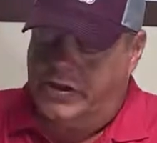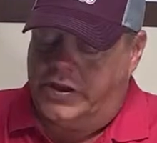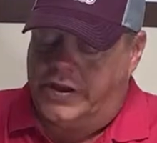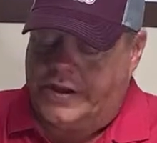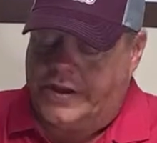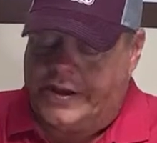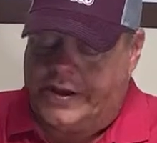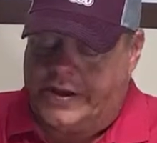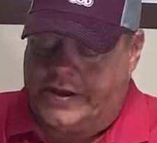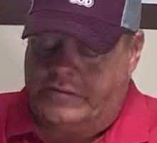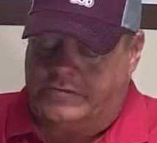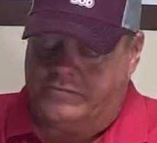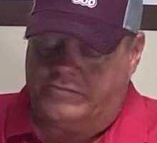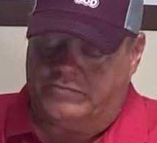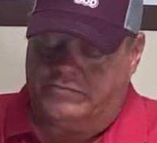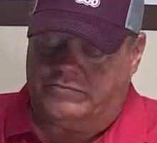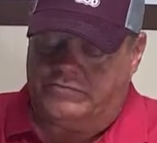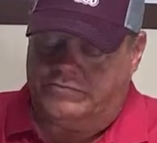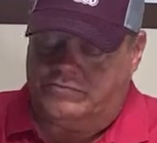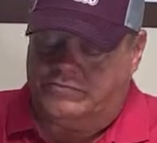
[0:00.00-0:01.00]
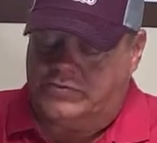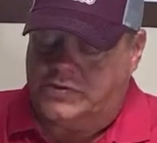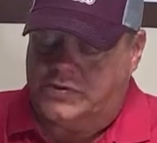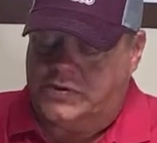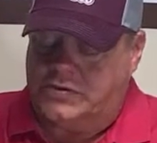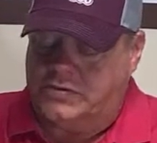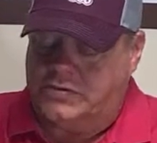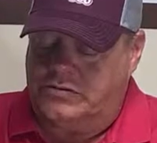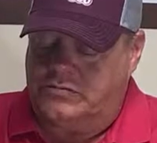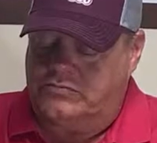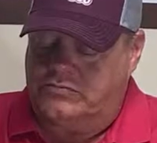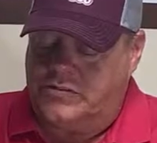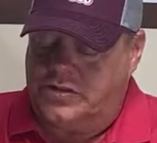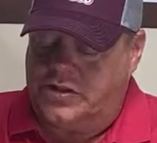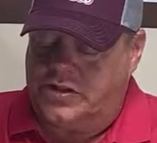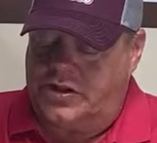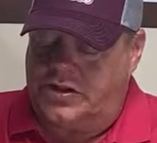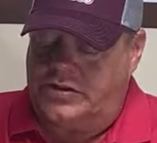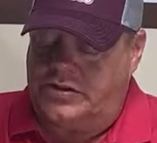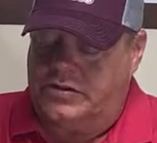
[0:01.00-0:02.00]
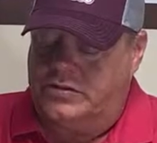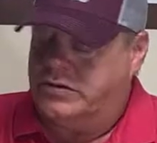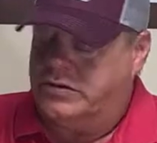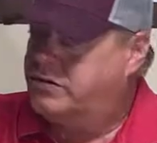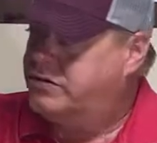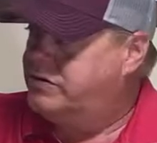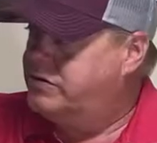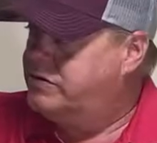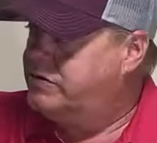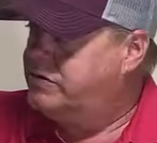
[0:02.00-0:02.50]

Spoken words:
That's an obvious one.